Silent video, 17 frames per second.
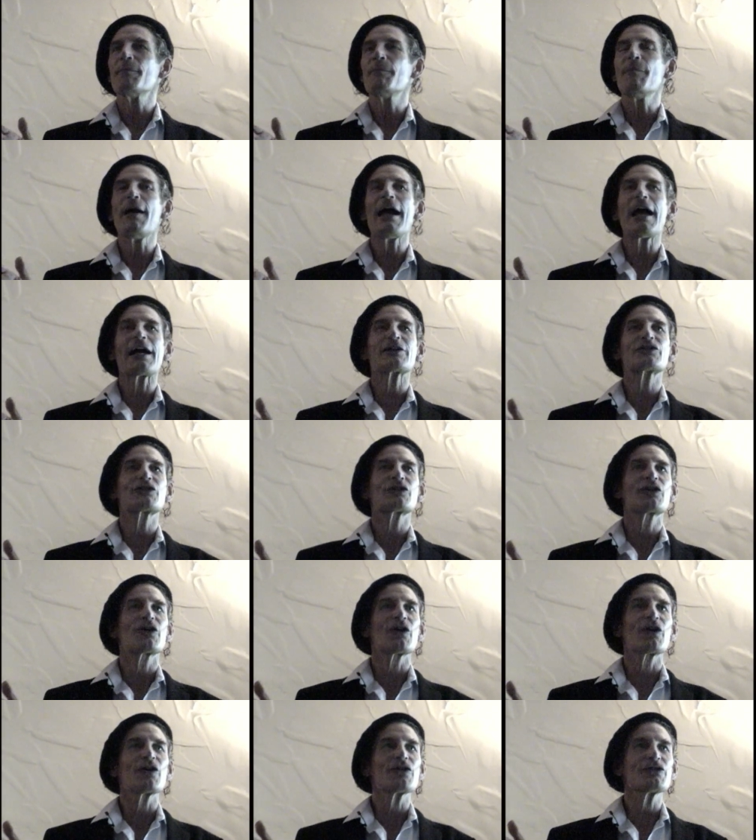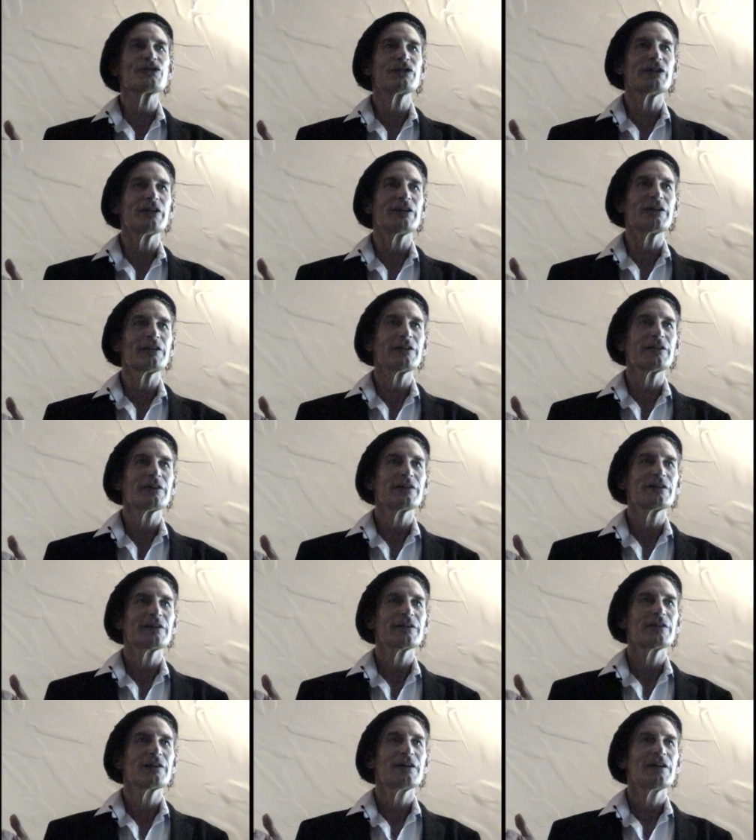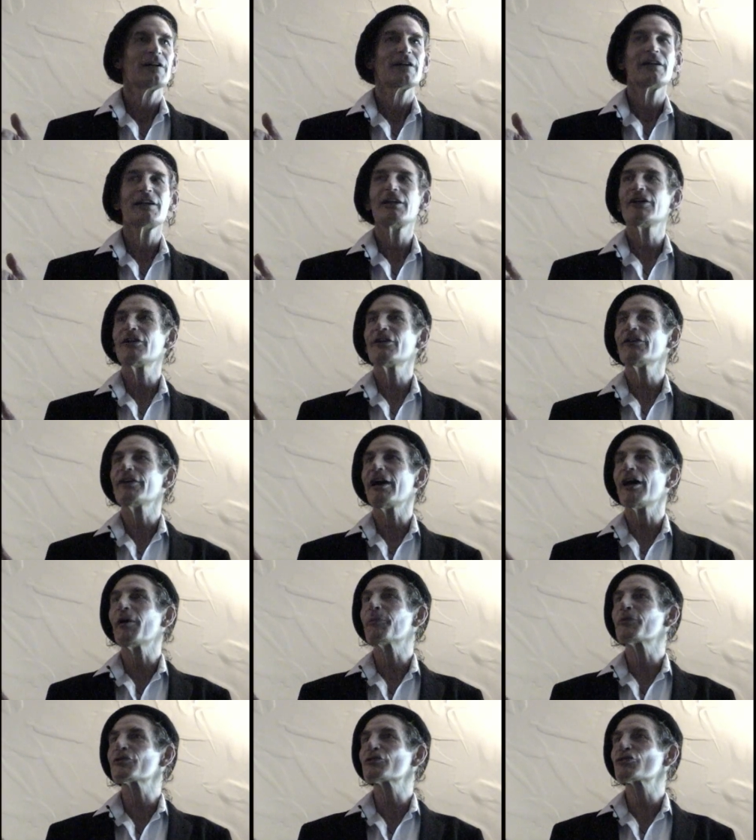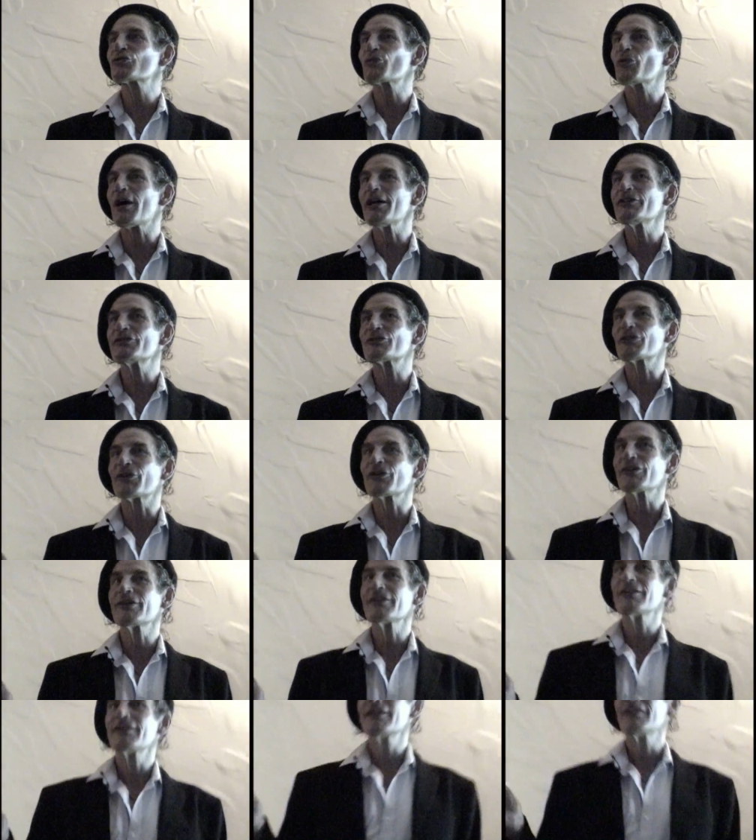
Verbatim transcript: Max Gerson healed Albert Schweitzer